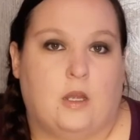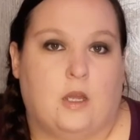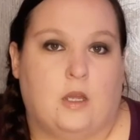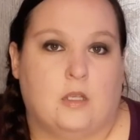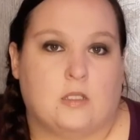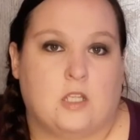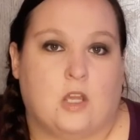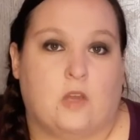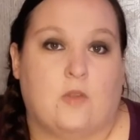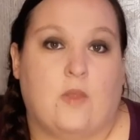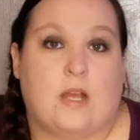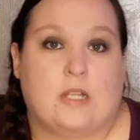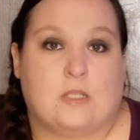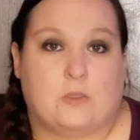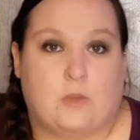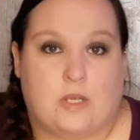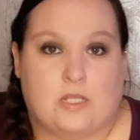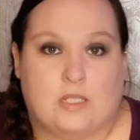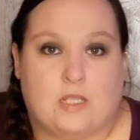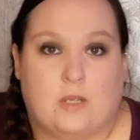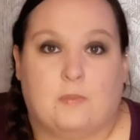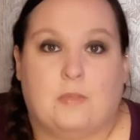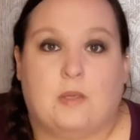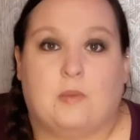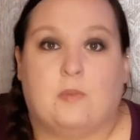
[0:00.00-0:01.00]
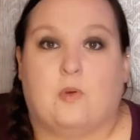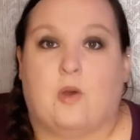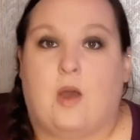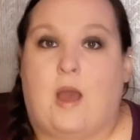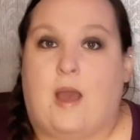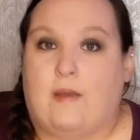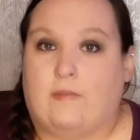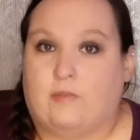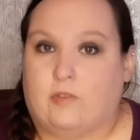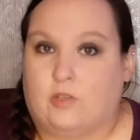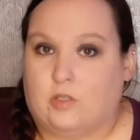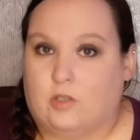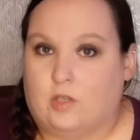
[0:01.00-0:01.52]
So that's why some people
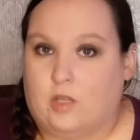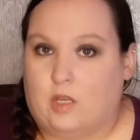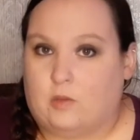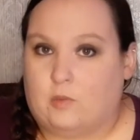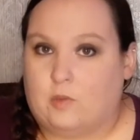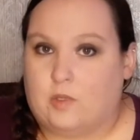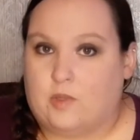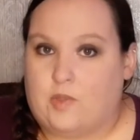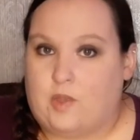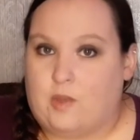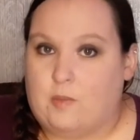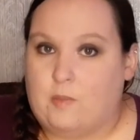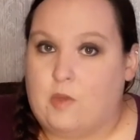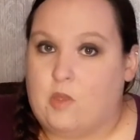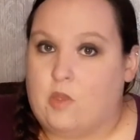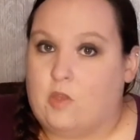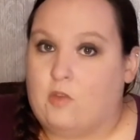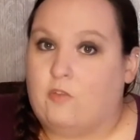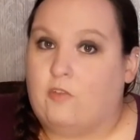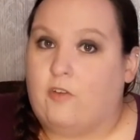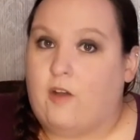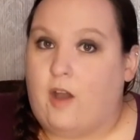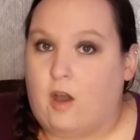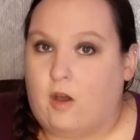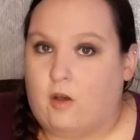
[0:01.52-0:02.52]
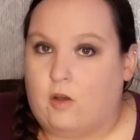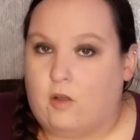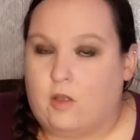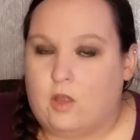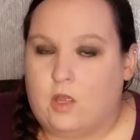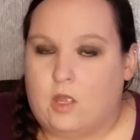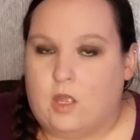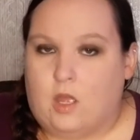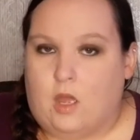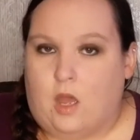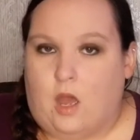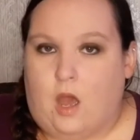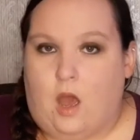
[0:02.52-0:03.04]
have good luck with them in the fall.
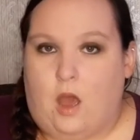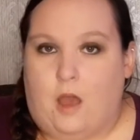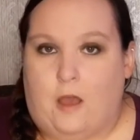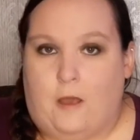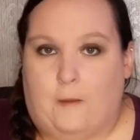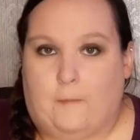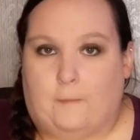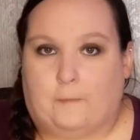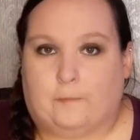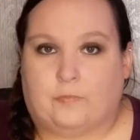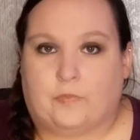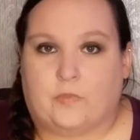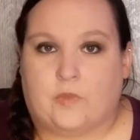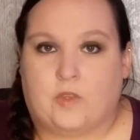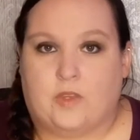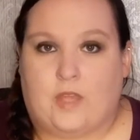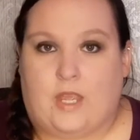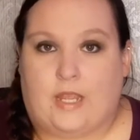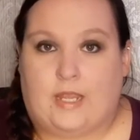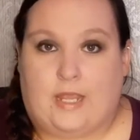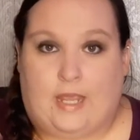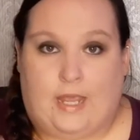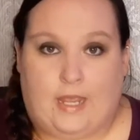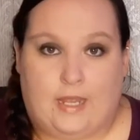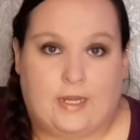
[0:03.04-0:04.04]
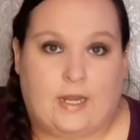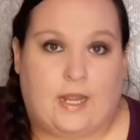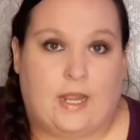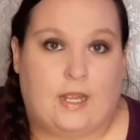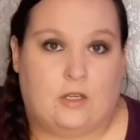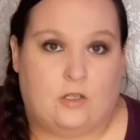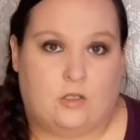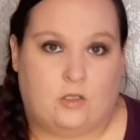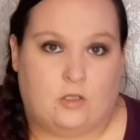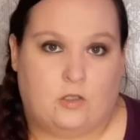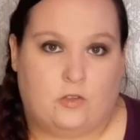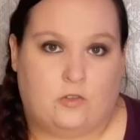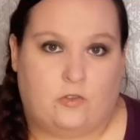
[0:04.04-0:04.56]
They can
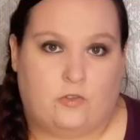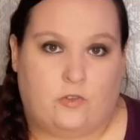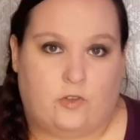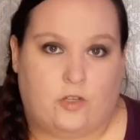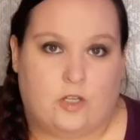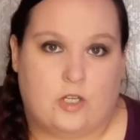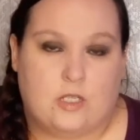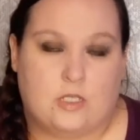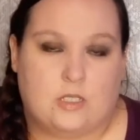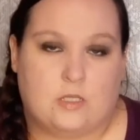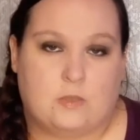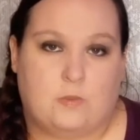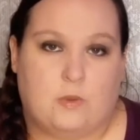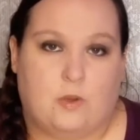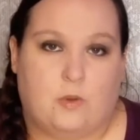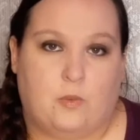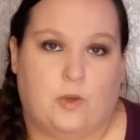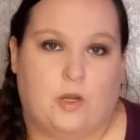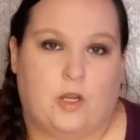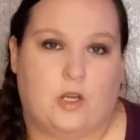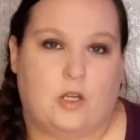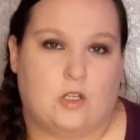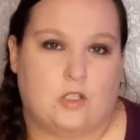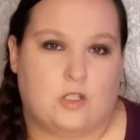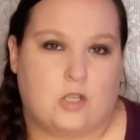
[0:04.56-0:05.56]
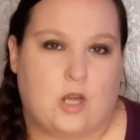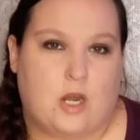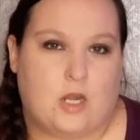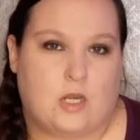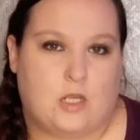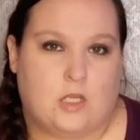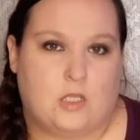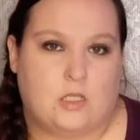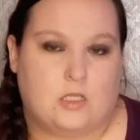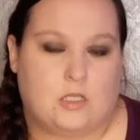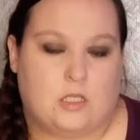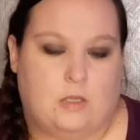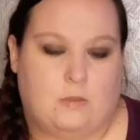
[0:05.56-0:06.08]
handle a freeze, but we're going to try to
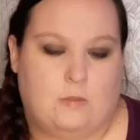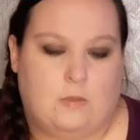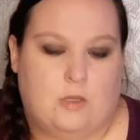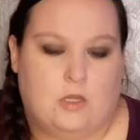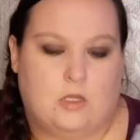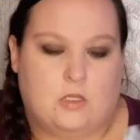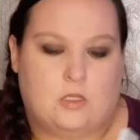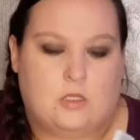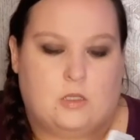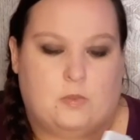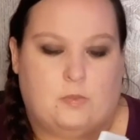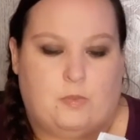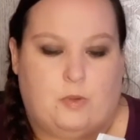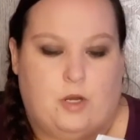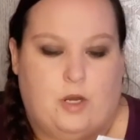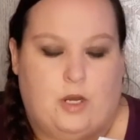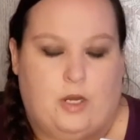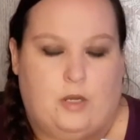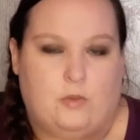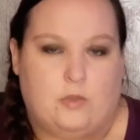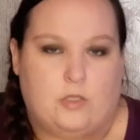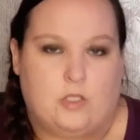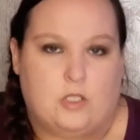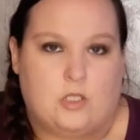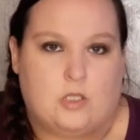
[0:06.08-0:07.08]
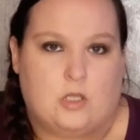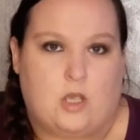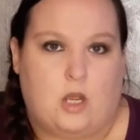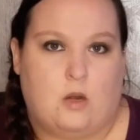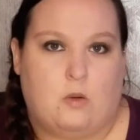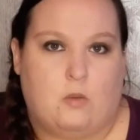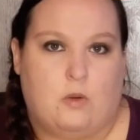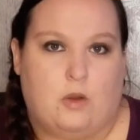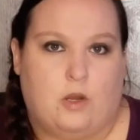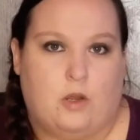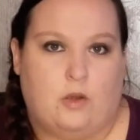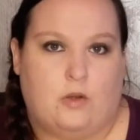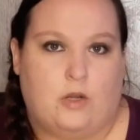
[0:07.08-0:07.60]
get some in the spring. We just got to
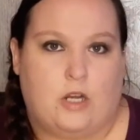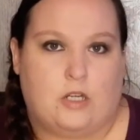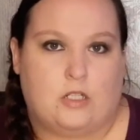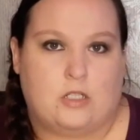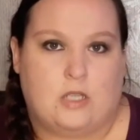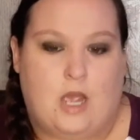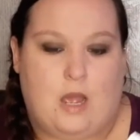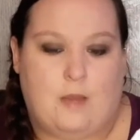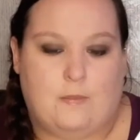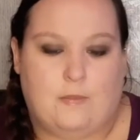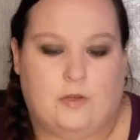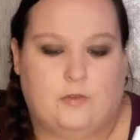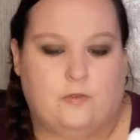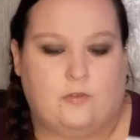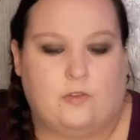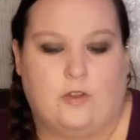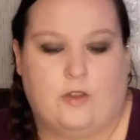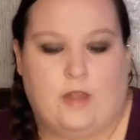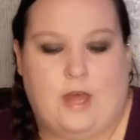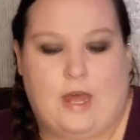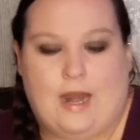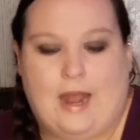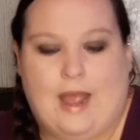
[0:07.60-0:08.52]
work on our timing for that.